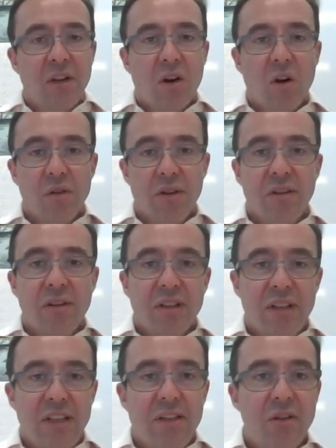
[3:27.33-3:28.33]
honoured,
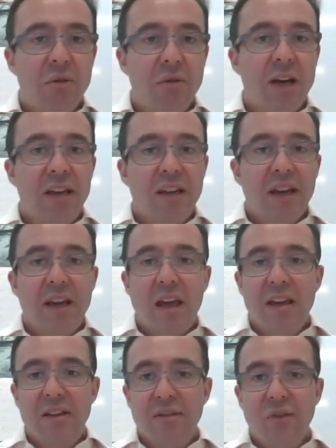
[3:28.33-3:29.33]
lead to a, a,
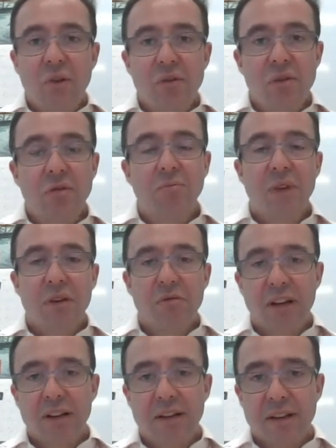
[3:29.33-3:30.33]
a default being
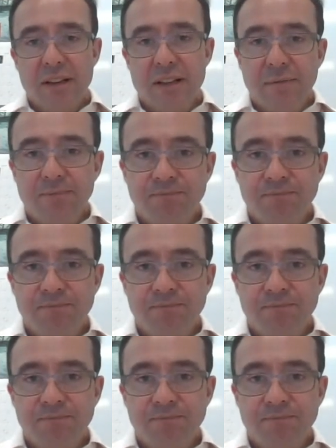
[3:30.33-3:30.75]
recognised.